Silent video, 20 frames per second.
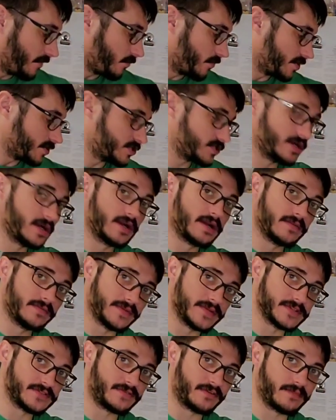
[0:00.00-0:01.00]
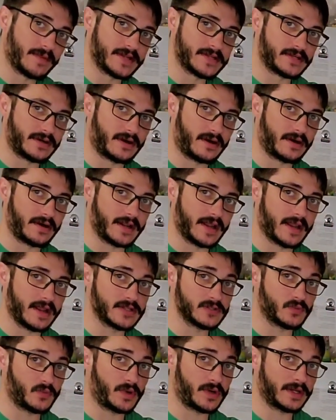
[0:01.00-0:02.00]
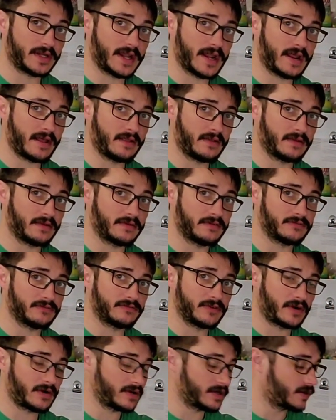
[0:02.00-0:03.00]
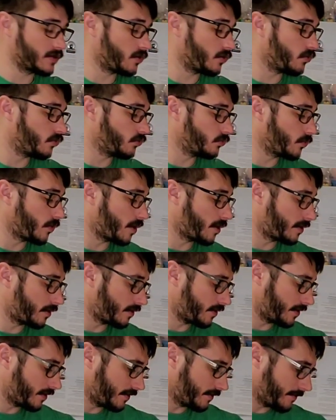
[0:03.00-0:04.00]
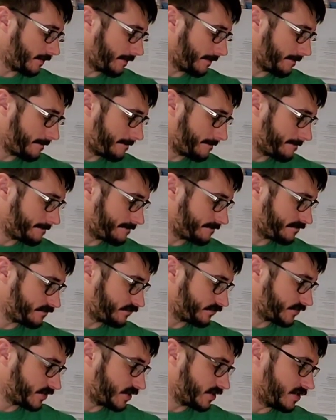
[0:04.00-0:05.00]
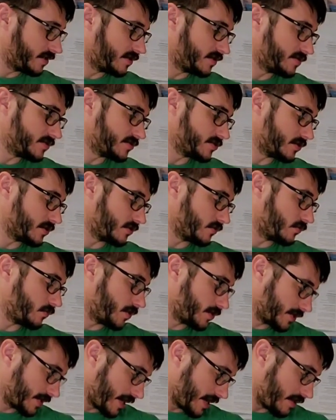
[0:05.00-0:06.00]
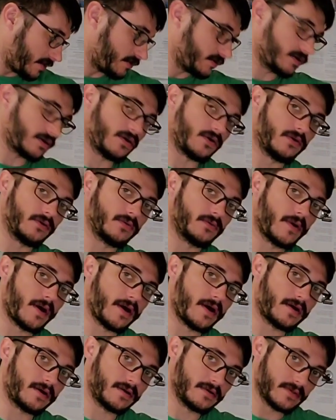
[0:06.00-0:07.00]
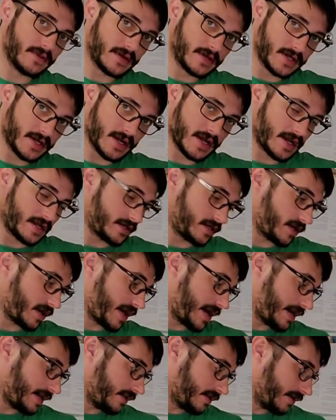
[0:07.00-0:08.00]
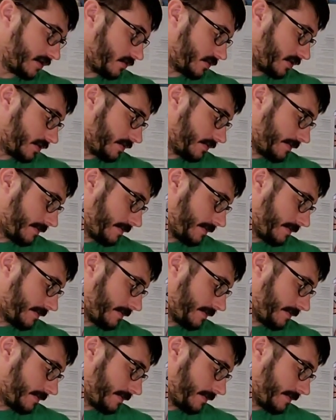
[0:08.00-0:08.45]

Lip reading: Which, this fermenter already has 1 gallon of very cold water in it. So 1 gallon of cold water, then you add your hot liquid.